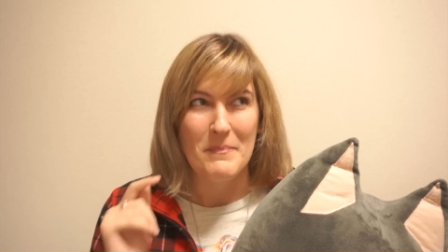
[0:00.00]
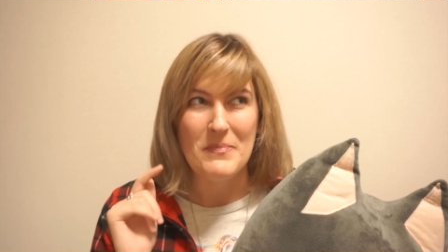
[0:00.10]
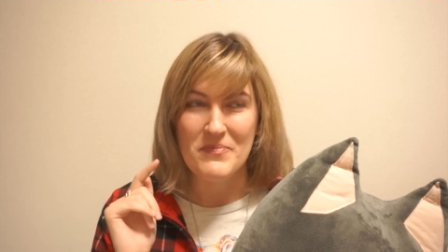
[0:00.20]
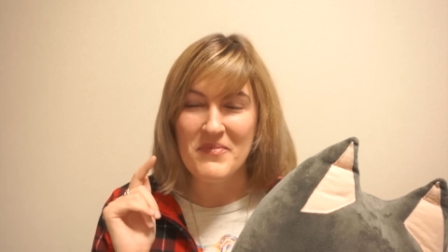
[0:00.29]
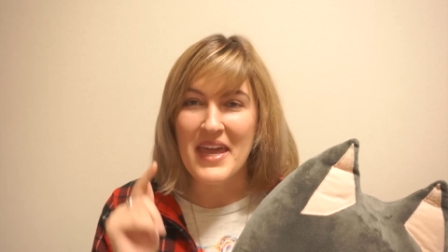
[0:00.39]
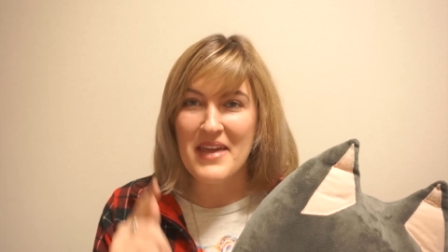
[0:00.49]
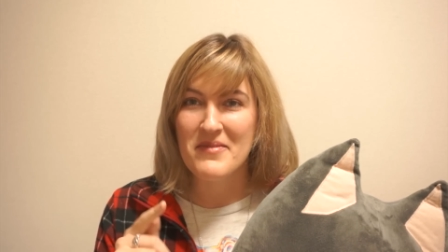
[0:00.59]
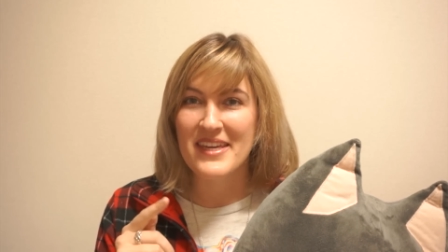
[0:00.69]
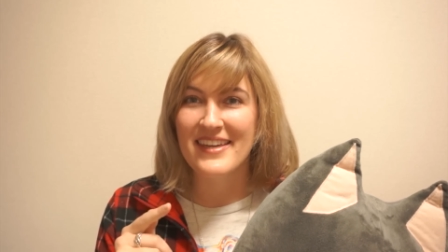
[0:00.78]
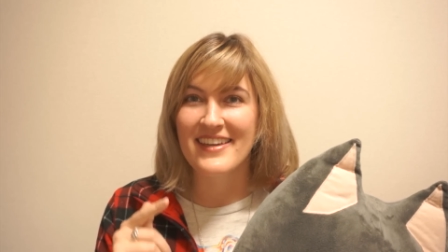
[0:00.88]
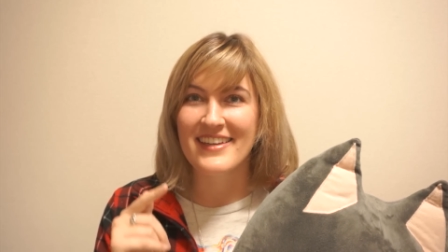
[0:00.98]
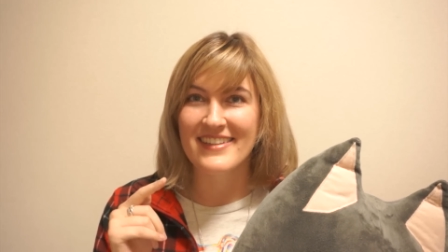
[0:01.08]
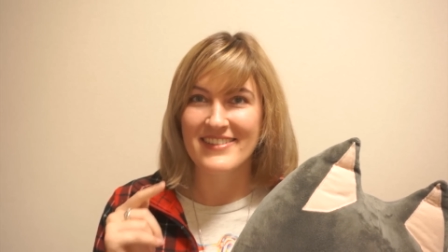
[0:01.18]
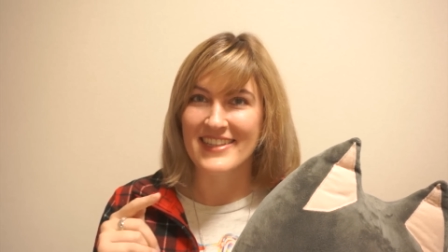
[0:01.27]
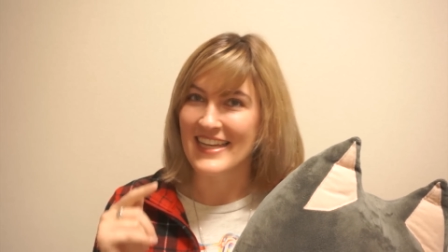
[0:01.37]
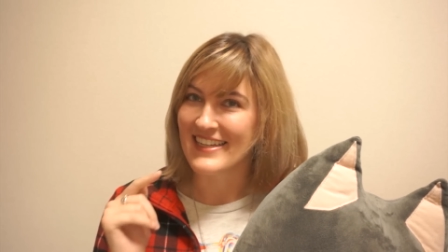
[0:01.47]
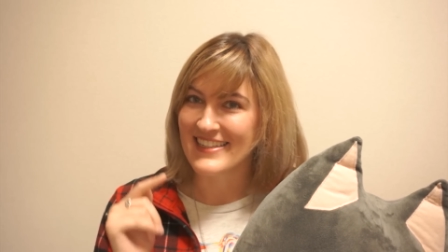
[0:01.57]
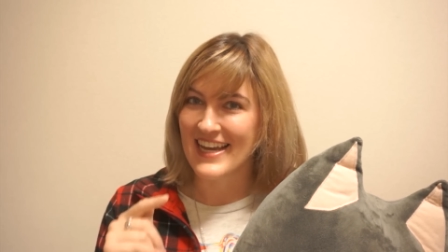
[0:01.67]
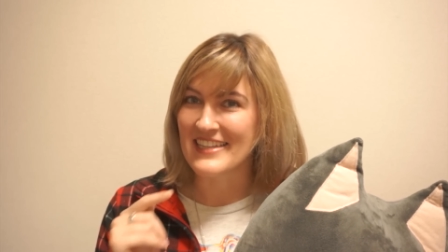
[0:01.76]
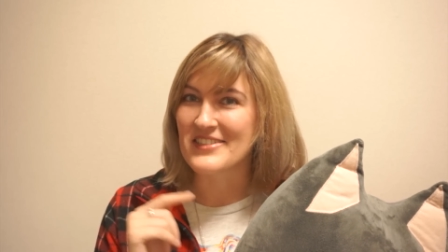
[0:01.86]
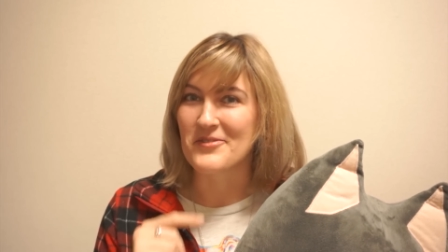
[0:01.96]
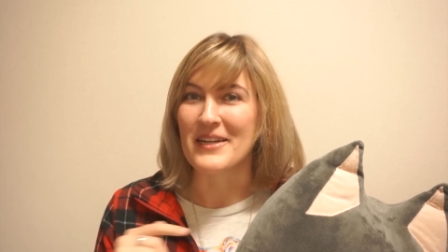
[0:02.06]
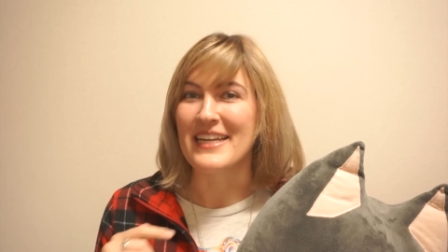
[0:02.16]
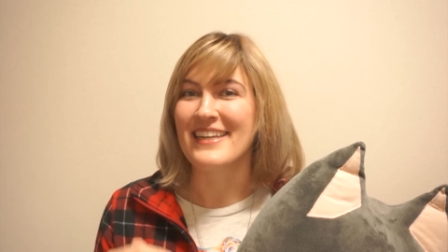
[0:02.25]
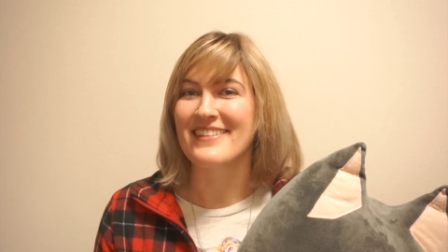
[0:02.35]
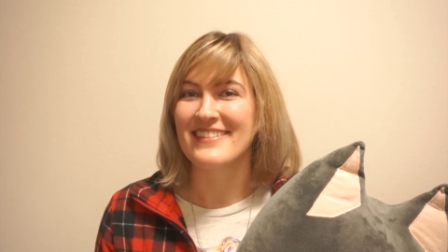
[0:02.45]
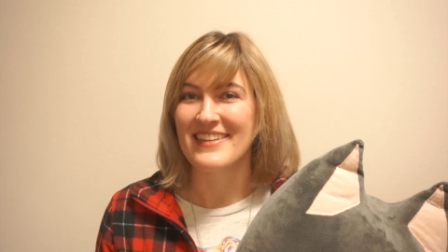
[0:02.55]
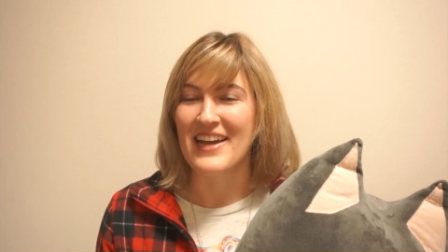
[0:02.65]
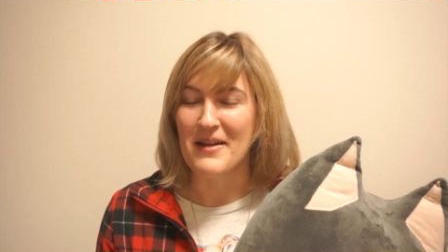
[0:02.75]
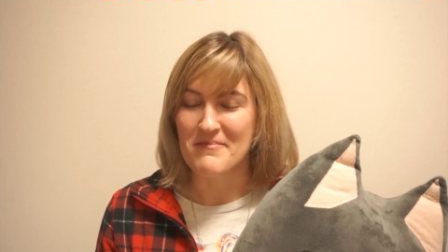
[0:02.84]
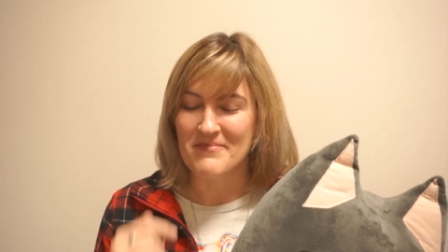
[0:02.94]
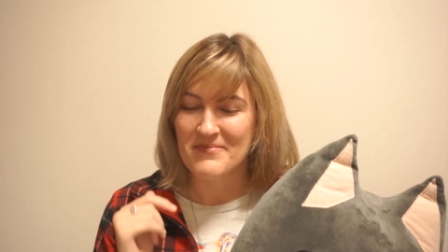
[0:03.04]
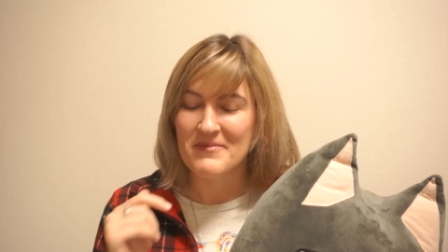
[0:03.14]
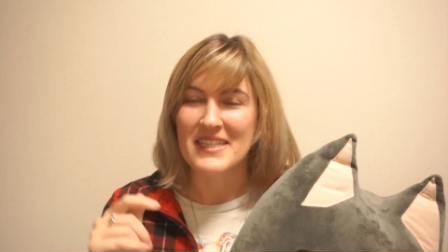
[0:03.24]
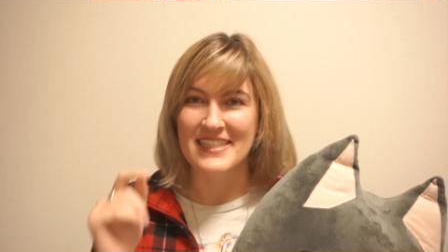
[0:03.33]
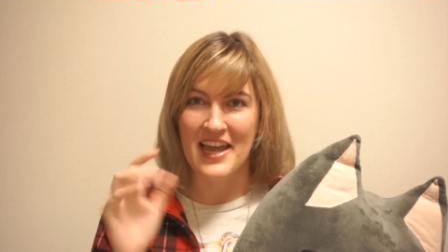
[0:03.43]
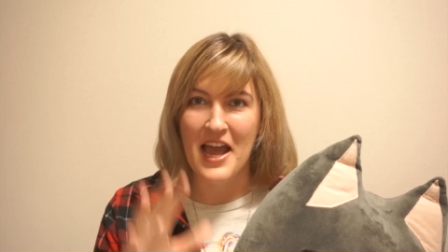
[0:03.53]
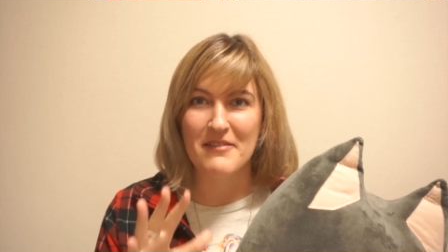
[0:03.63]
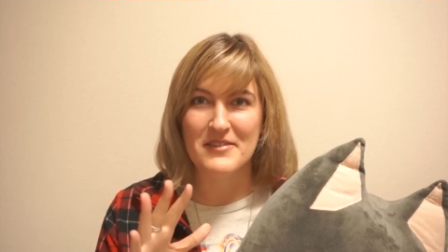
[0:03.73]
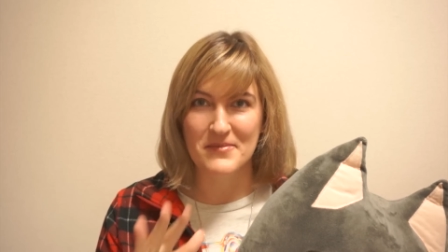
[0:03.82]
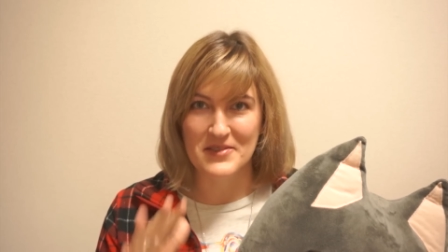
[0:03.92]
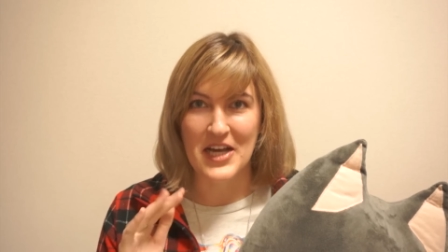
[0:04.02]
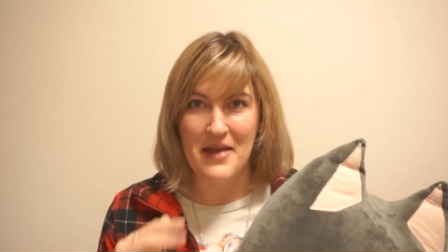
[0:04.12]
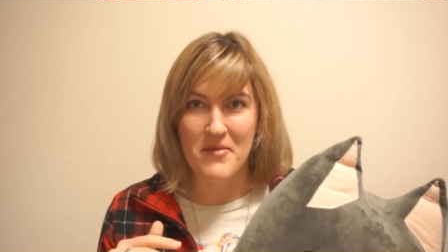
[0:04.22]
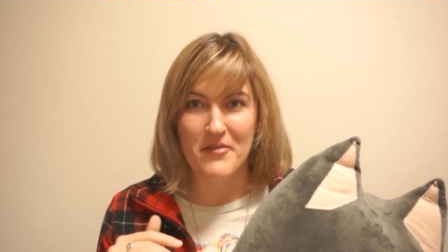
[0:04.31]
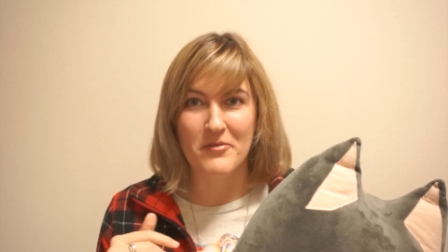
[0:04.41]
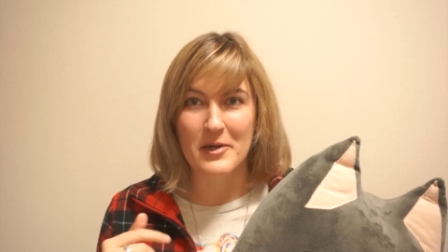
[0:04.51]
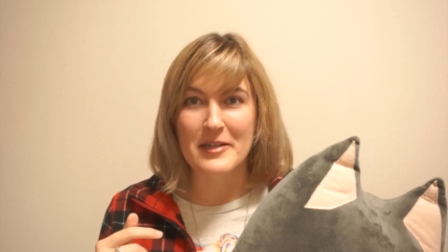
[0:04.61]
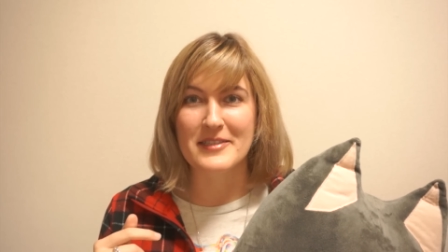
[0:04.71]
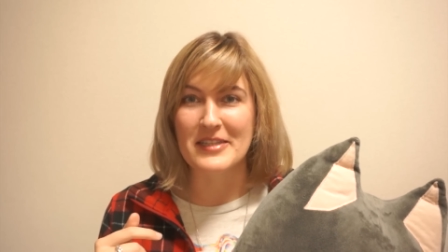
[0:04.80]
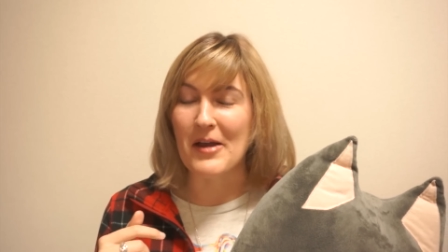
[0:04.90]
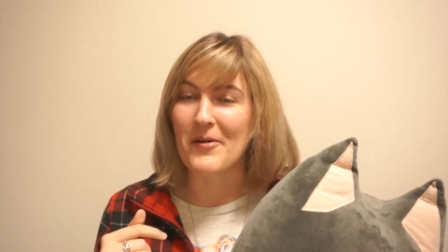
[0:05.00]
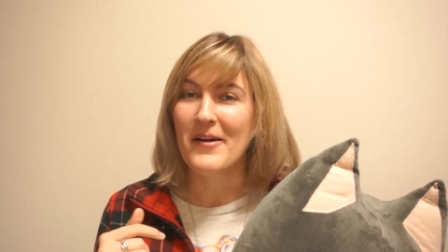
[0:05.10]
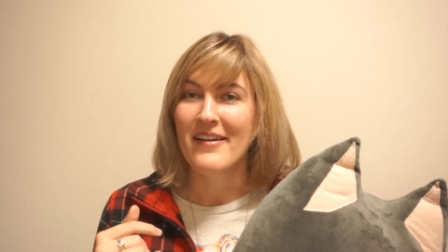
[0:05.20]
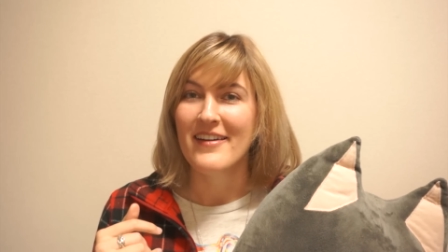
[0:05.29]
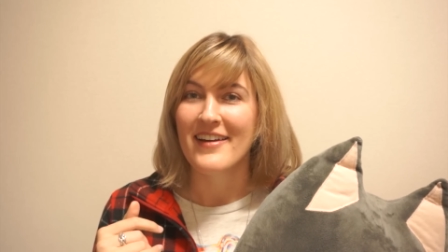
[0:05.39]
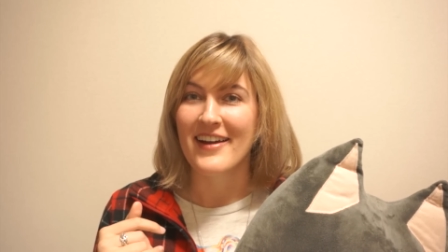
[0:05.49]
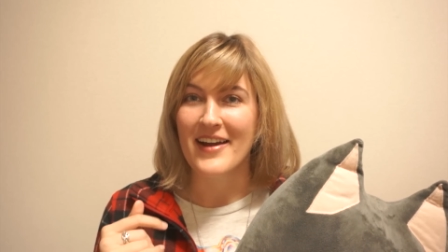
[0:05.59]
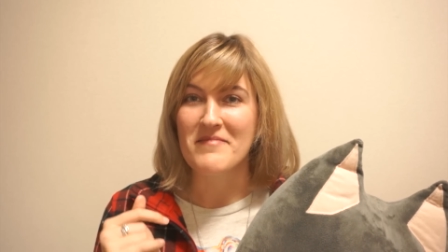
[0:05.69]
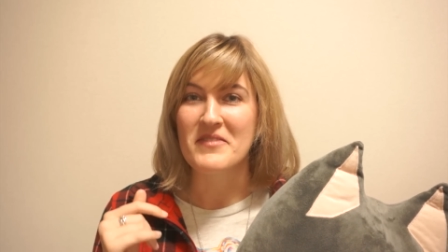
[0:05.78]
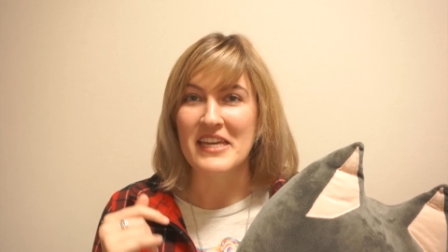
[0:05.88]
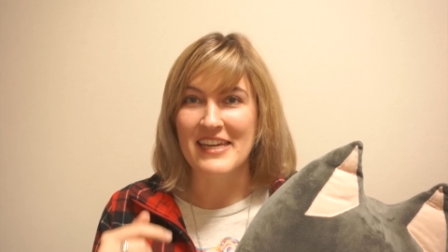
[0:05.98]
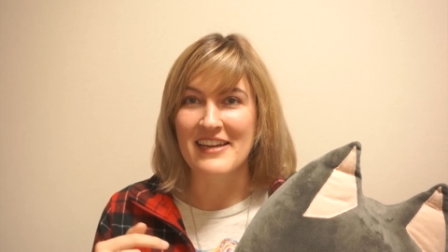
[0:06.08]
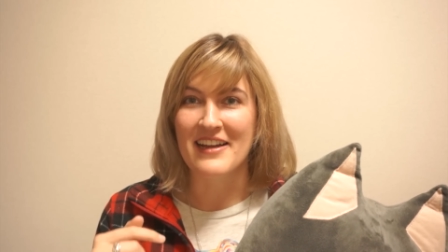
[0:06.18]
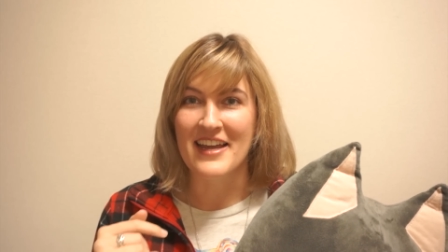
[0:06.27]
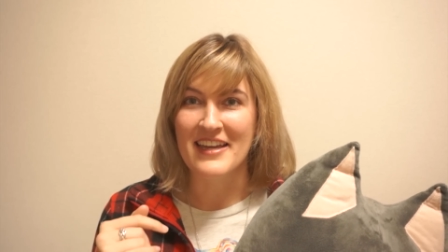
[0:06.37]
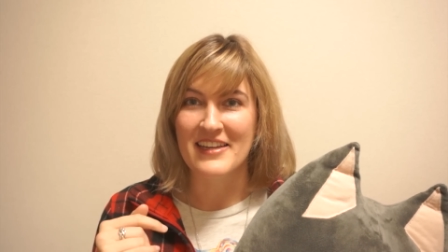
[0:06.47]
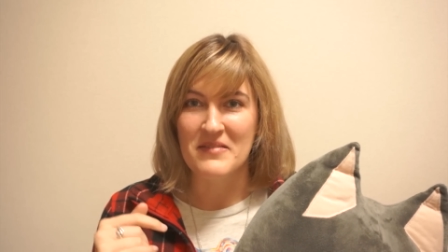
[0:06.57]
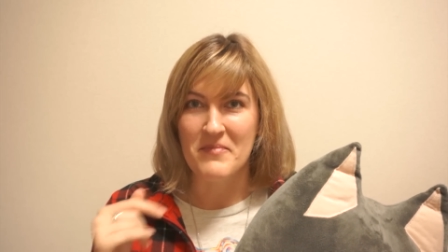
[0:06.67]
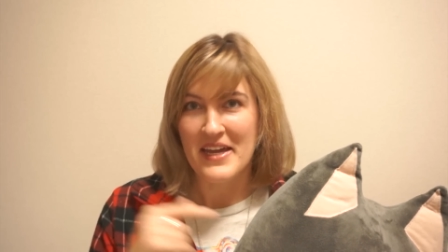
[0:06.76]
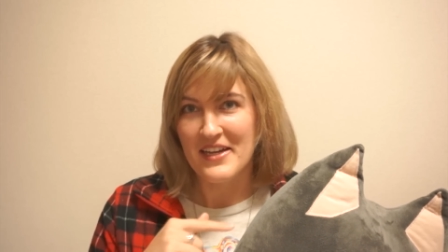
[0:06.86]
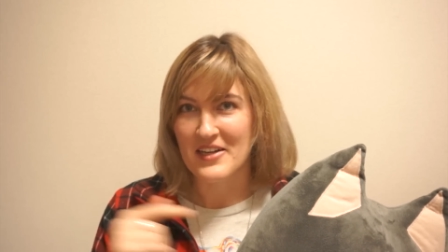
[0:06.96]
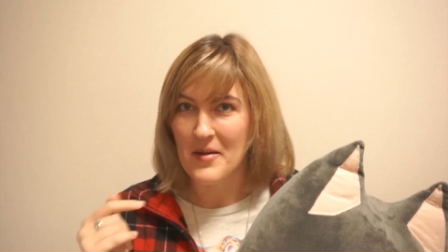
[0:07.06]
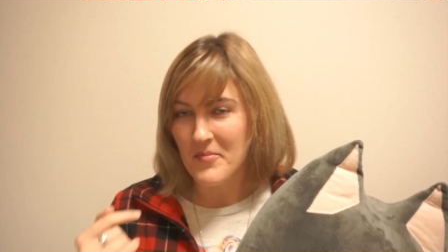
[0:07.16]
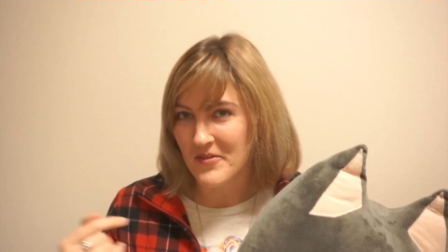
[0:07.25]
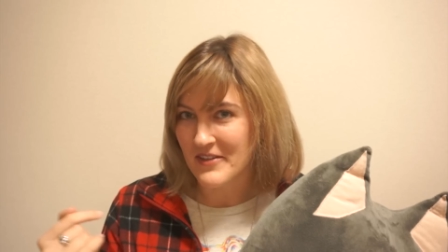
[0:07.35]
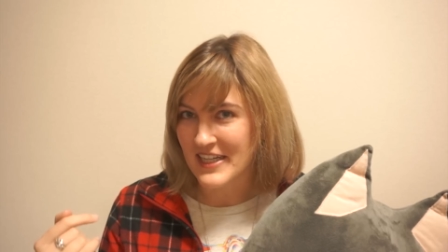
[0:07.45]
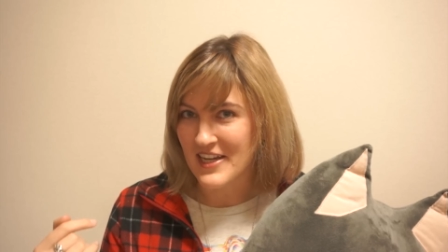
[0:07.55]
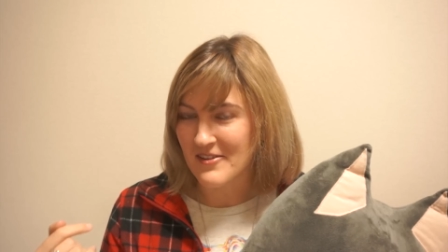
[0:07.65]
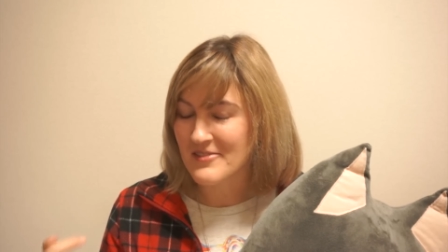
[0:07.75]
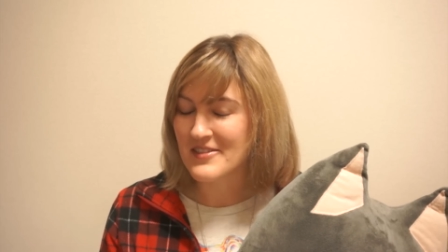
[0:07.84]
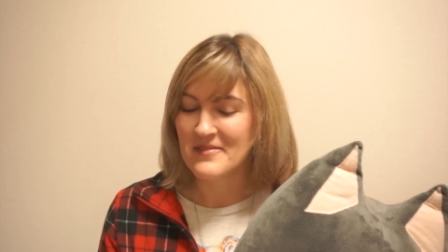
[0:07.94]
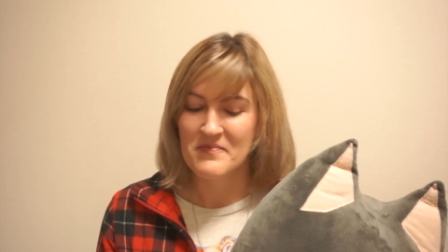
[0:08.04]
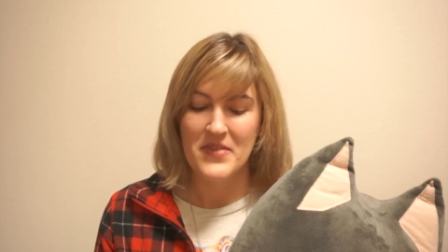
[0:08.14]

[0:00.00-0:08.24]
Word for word: Maybe like next week, because I have some time off work, so I'm thinking I can make a couple videos.